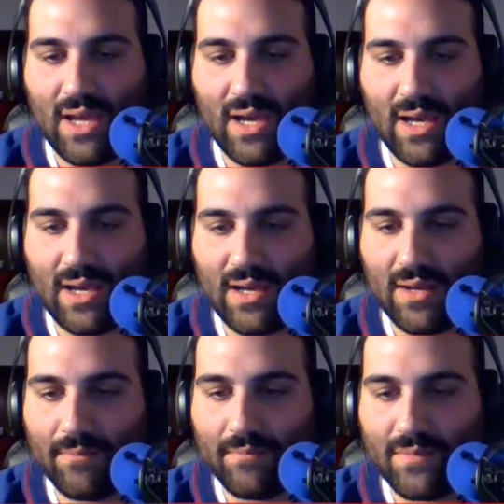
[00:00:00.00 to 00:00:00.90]

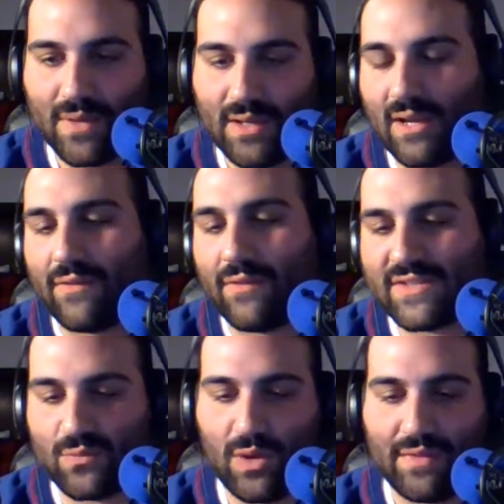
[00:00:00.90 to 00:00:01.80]
Here, this
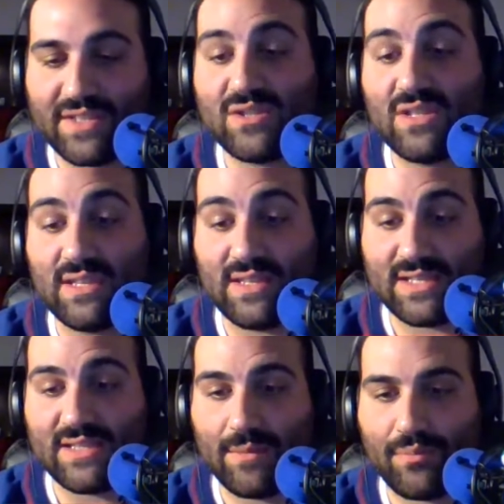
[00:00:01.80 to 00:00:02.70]
is the
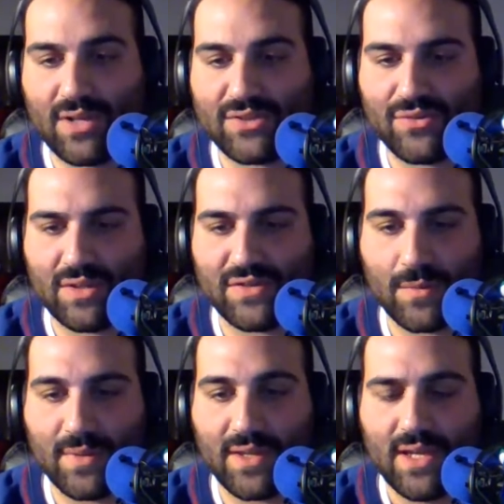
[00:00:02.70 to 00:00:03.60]
Disney press release
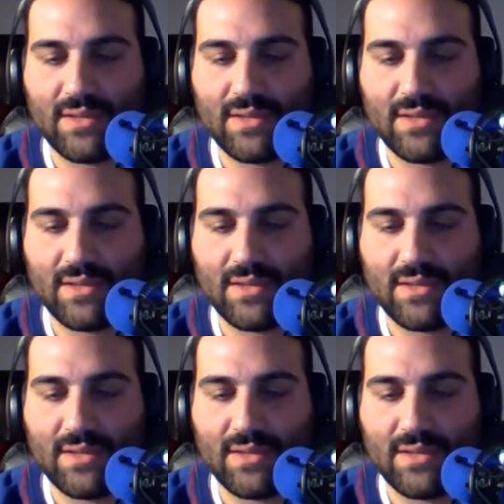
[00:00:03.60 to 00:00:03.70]
from it.